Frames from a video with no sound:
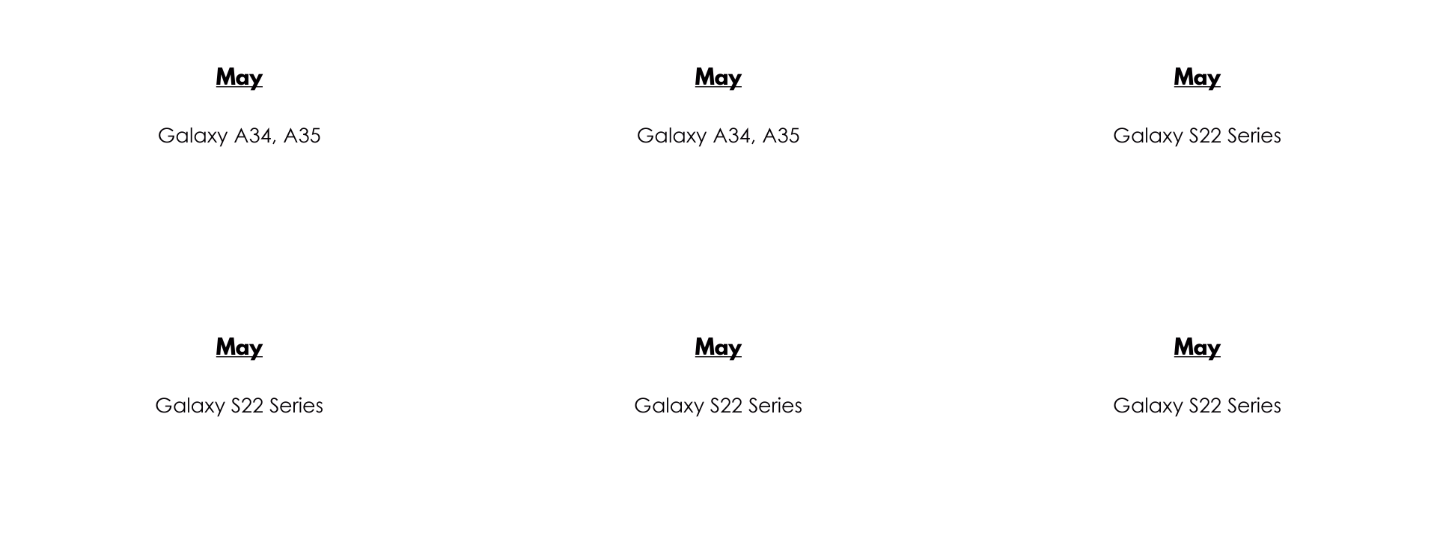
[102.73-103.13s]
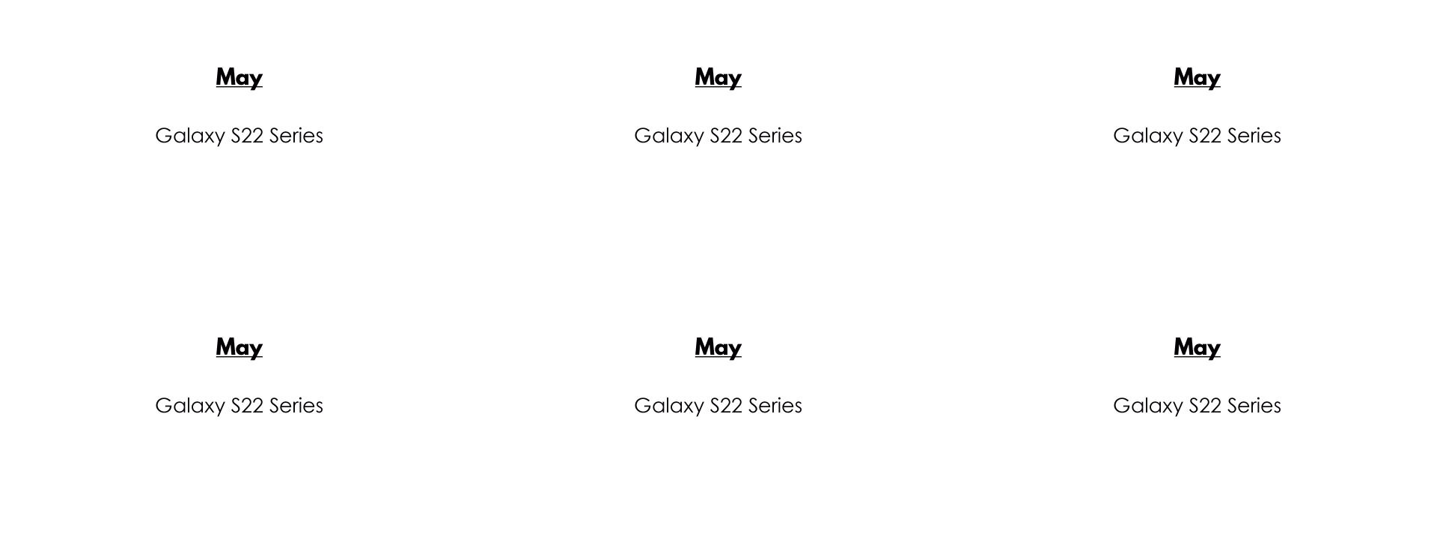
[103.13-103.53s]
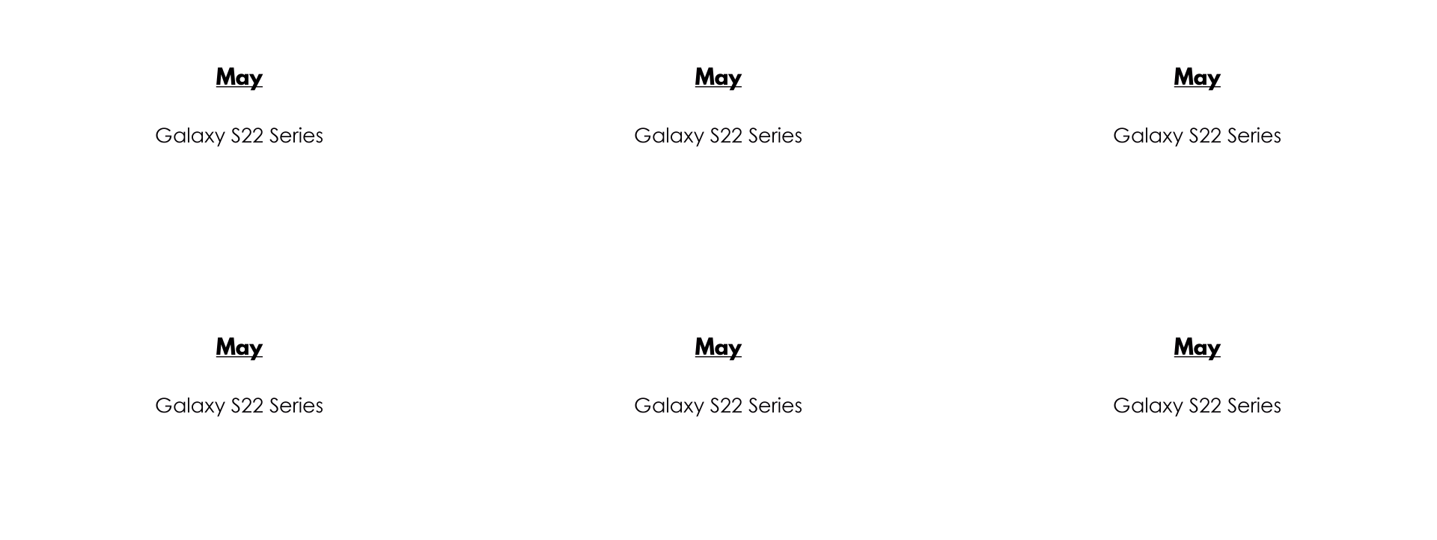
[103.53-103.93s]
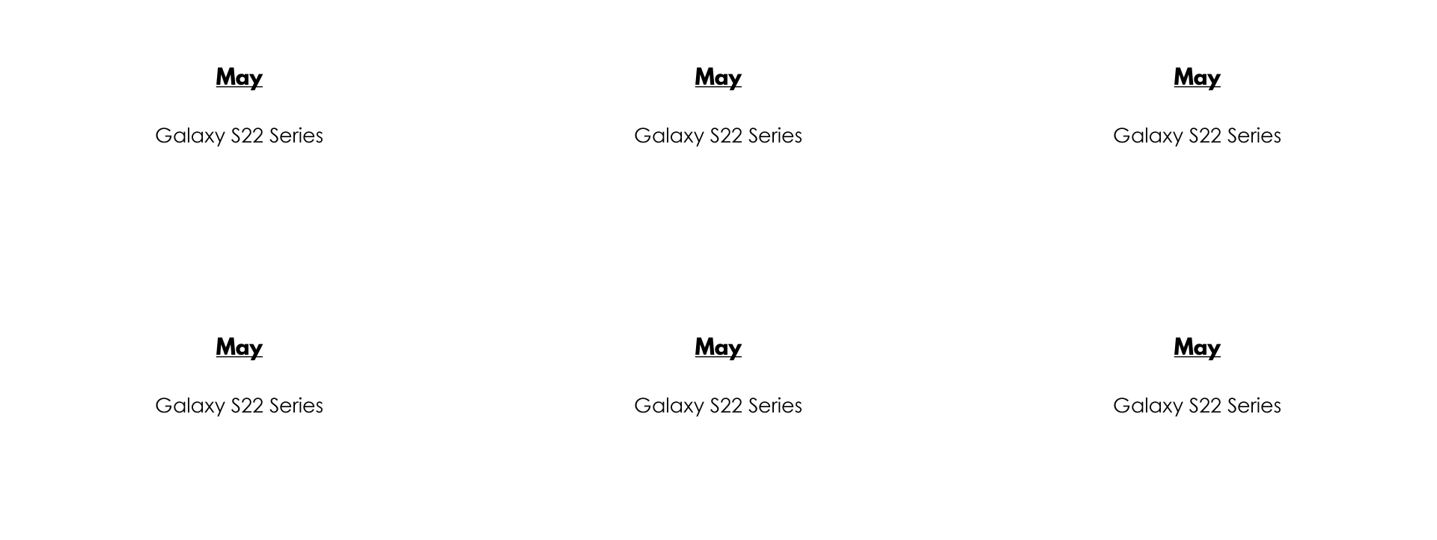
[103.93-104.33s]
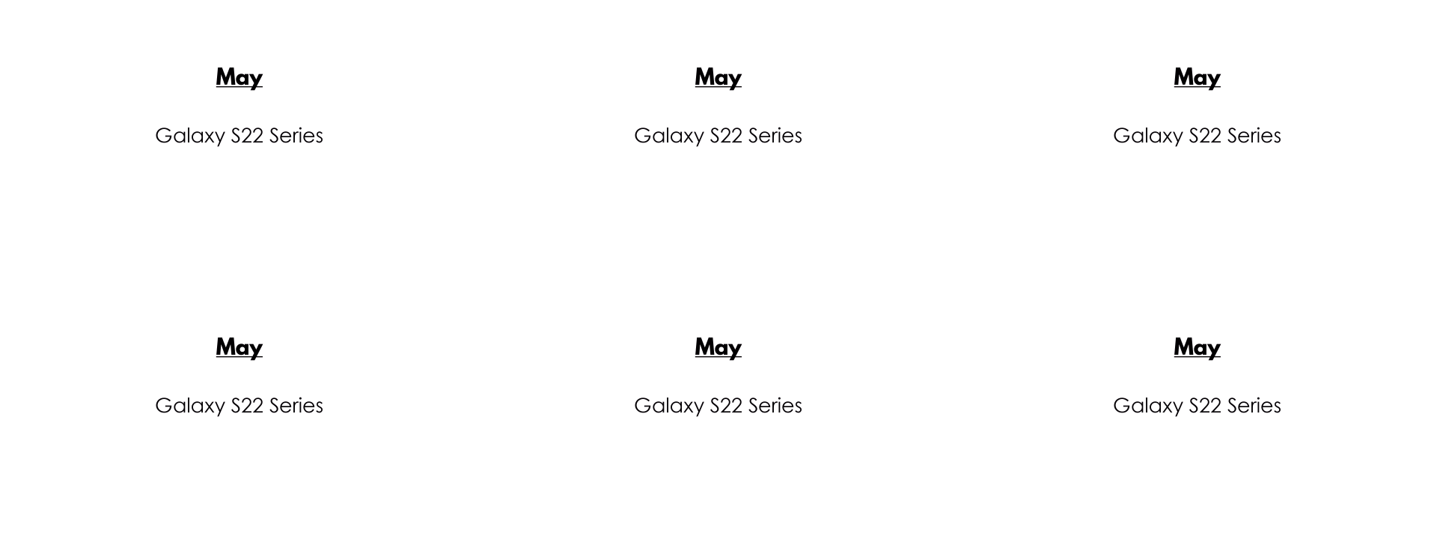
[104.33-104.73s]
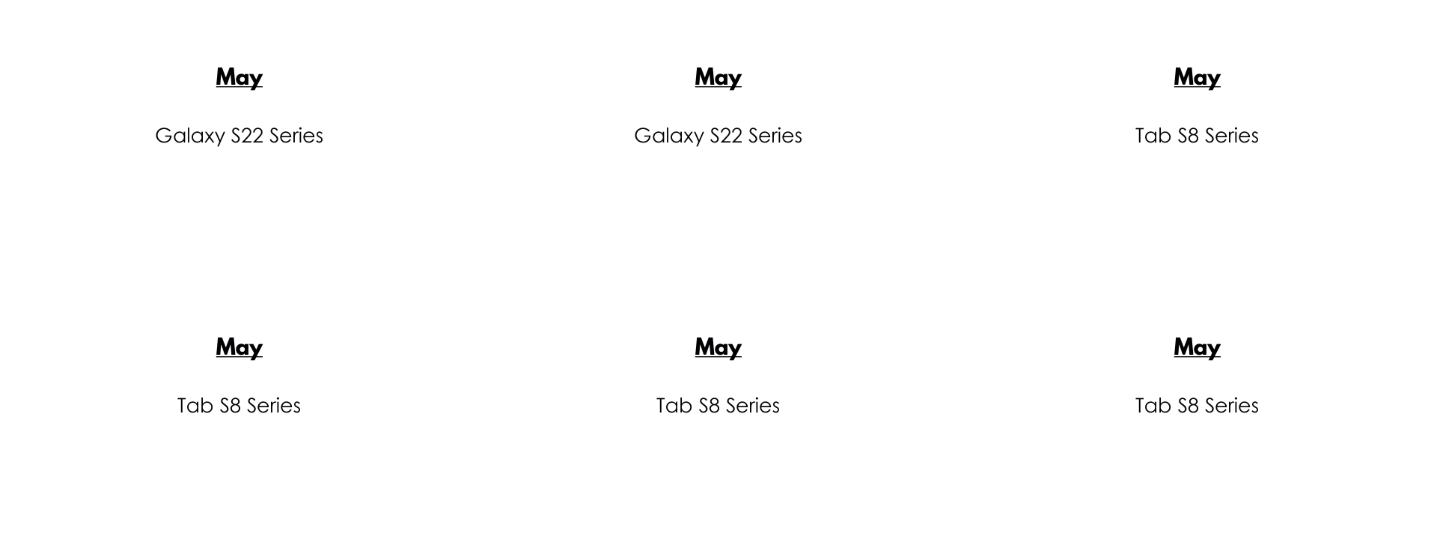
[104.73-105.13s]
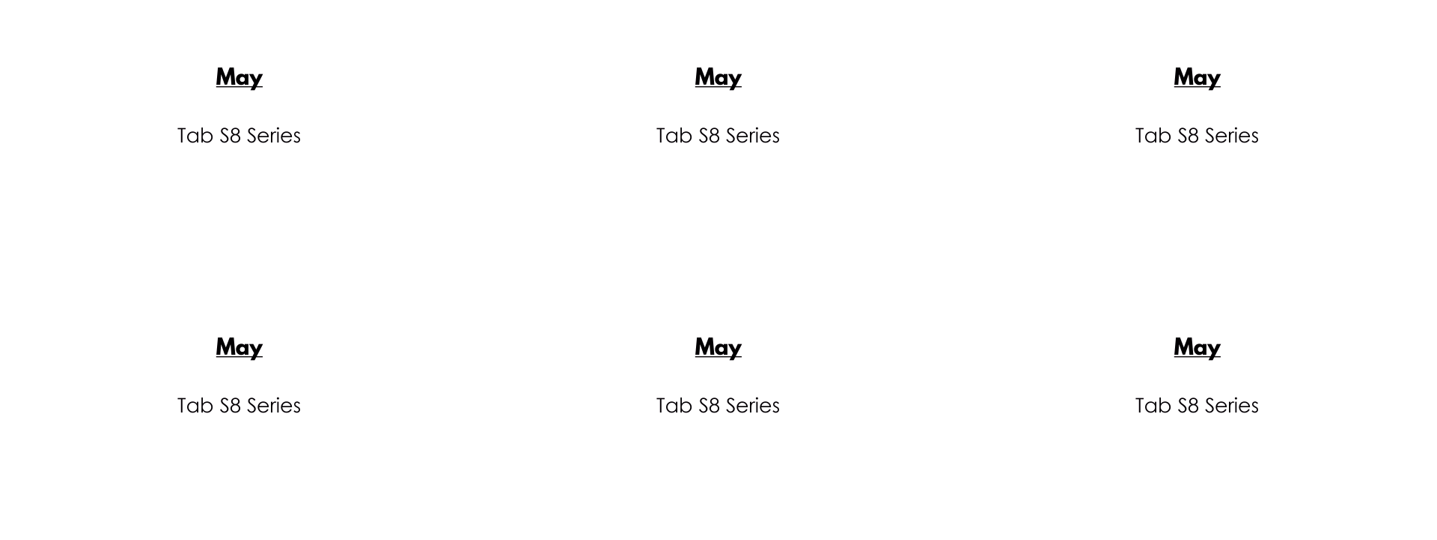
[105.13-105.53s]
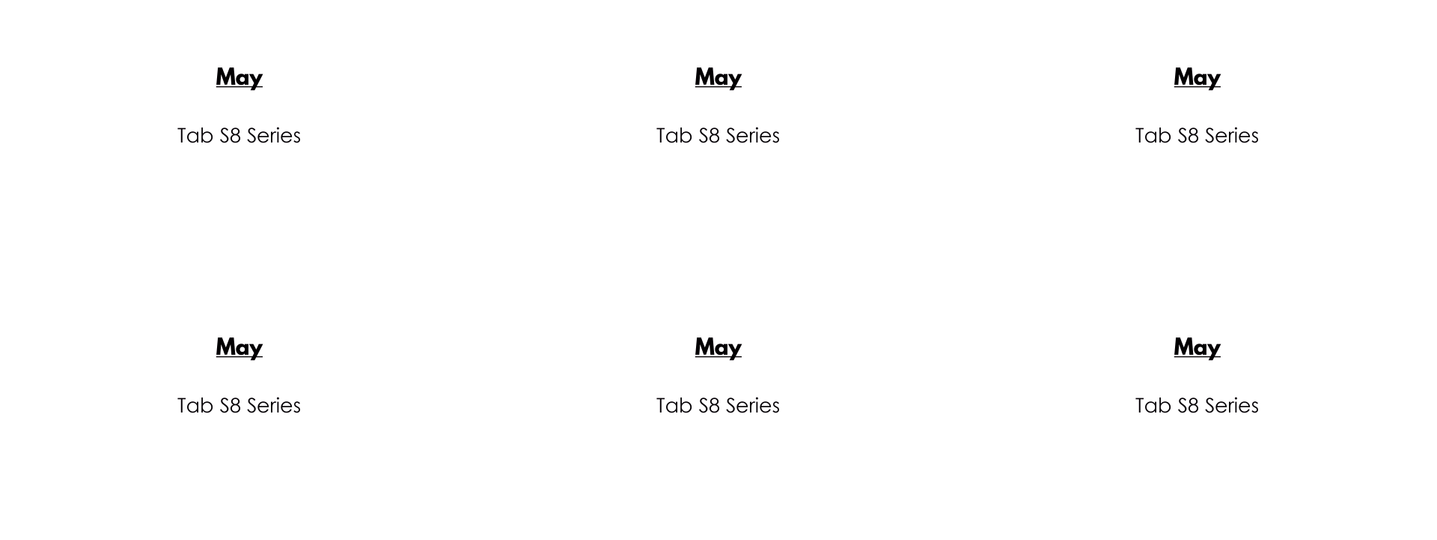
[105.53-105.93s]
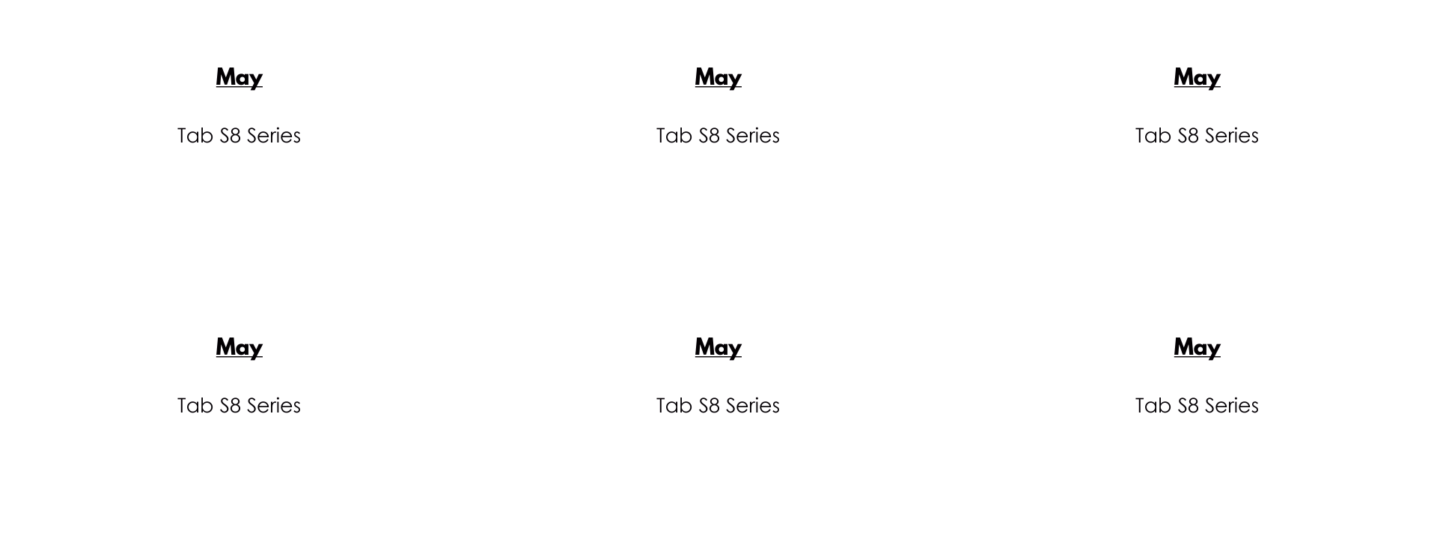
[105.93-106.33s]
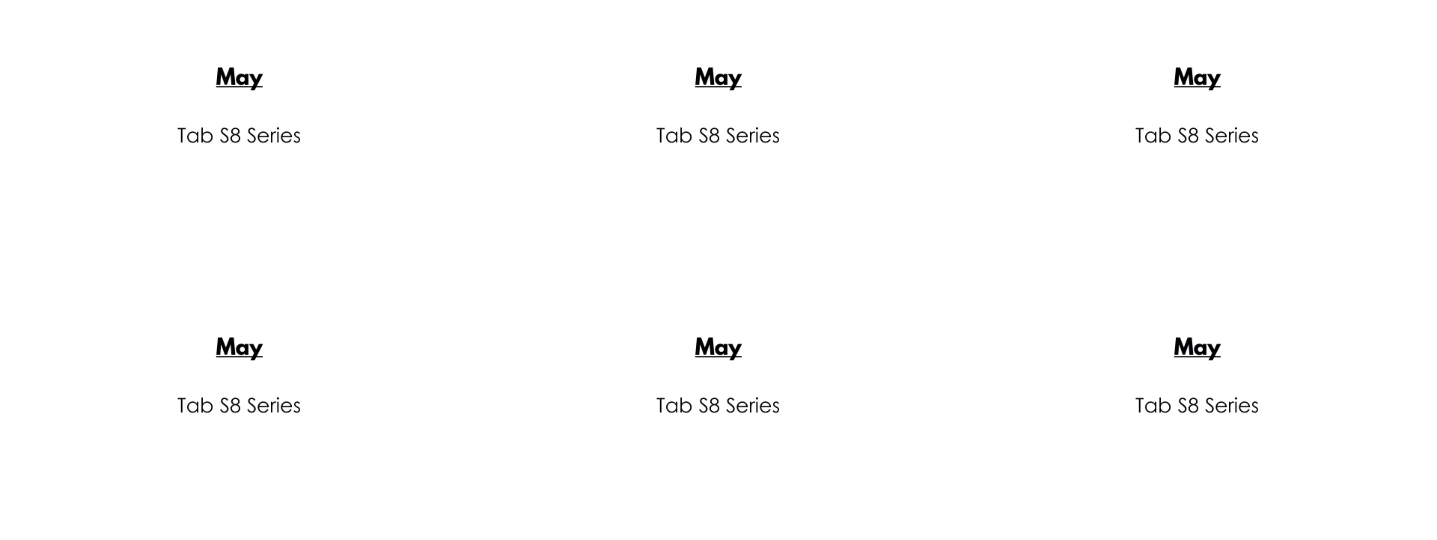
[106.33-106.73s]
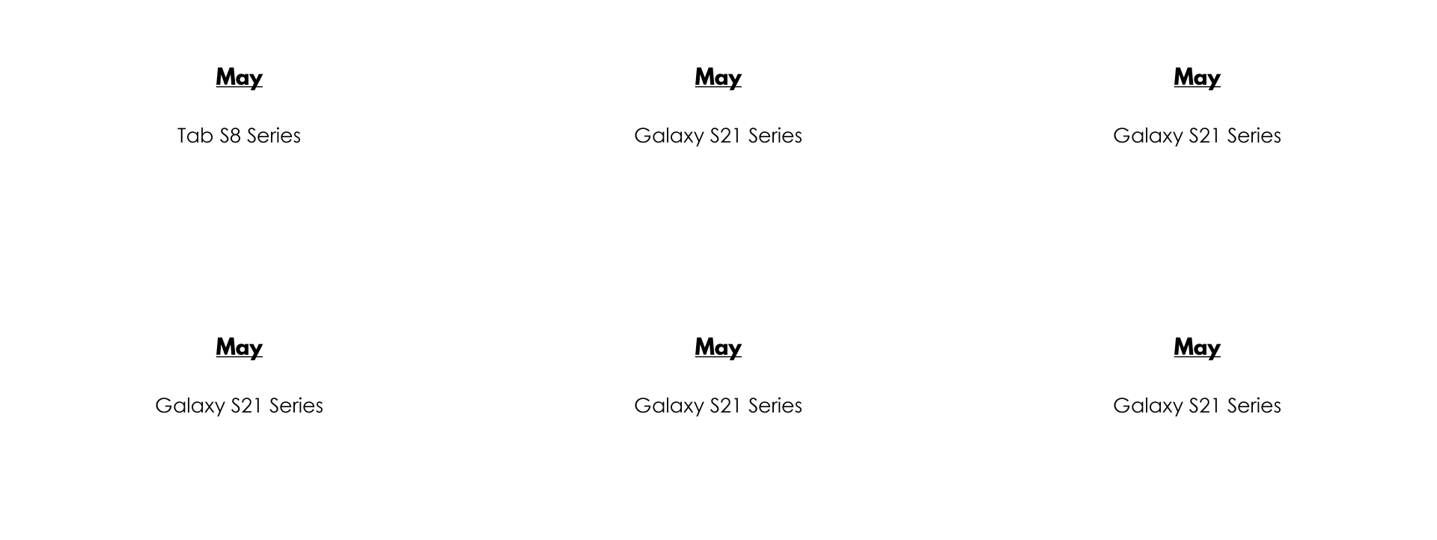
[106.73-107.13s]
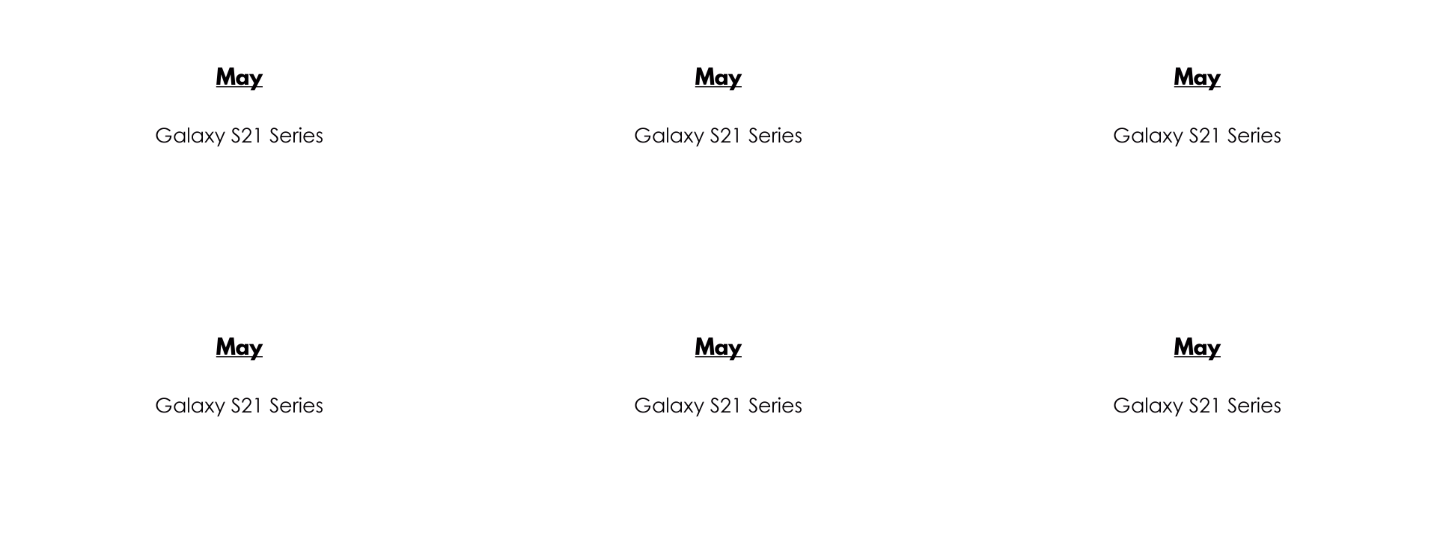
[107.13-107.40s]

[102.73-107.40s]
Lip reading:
(no speaker visible)